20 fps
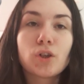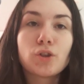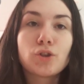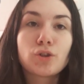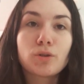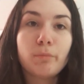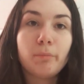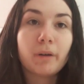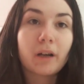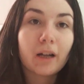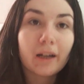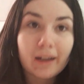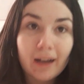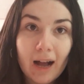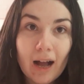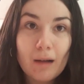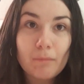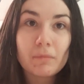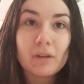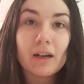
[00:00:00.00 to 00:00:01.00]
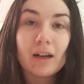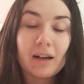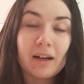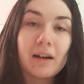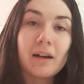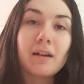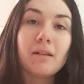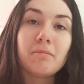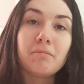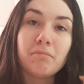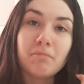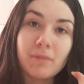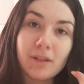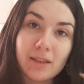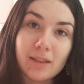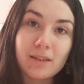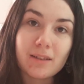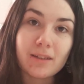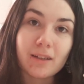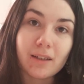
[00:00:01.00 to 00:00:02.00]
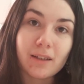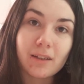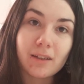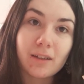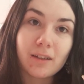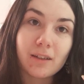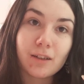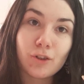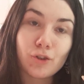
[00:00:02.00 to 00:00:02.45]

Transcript: to become a mystic